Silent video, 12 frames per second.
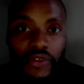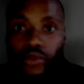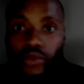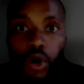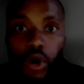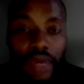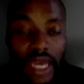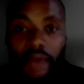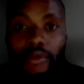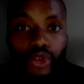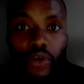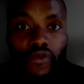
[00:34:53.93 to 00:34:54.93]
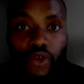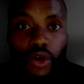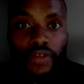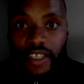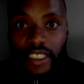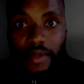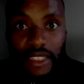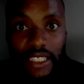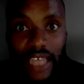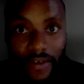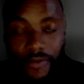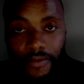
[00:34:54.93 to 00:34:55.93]
it won't be able to afford the same
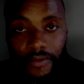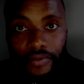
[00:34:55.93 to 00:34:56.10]
stuff.